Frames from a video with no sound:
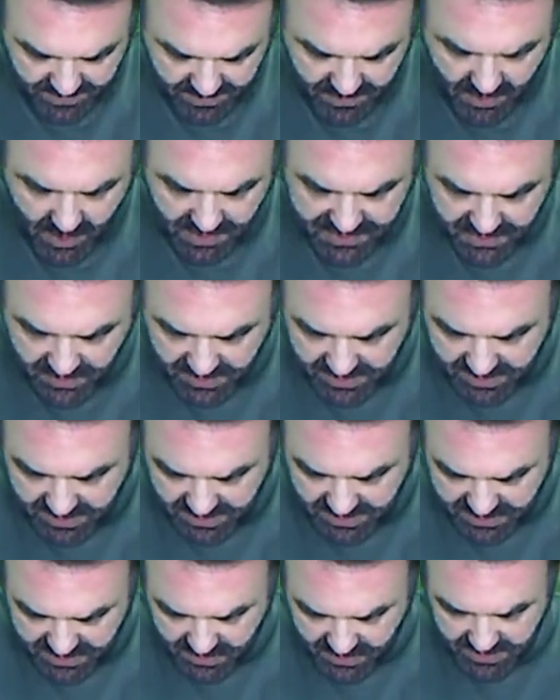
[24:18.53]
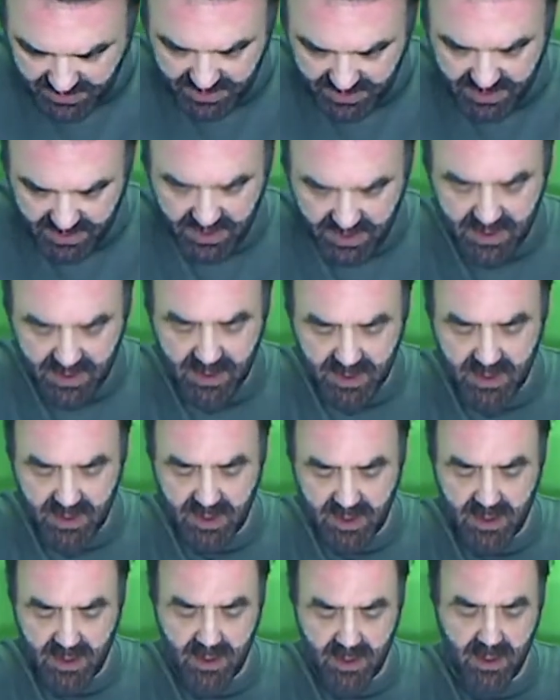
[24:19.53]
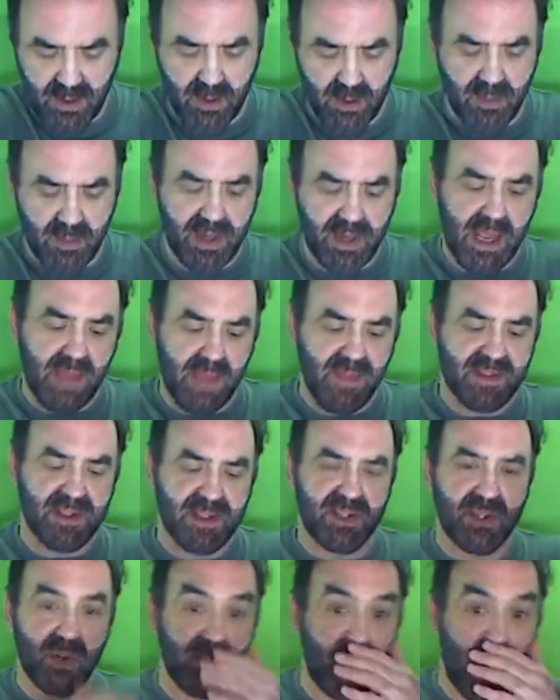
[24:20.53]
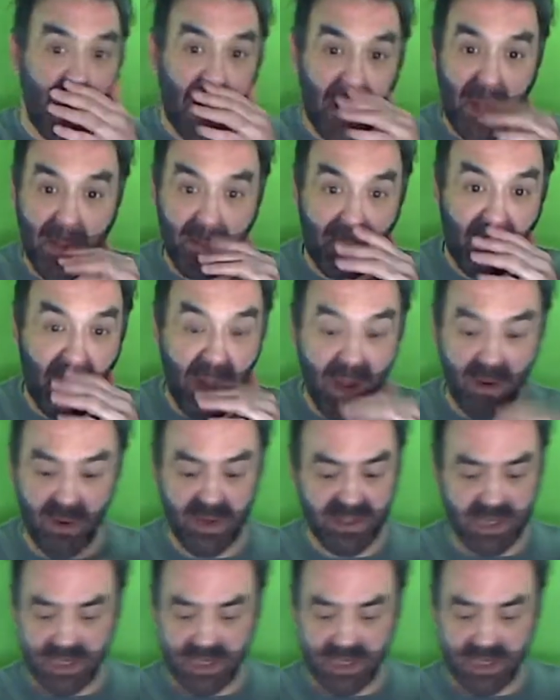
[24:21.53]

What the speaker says: No, it's okay. It's okay. But again, this is sort of a work in progress.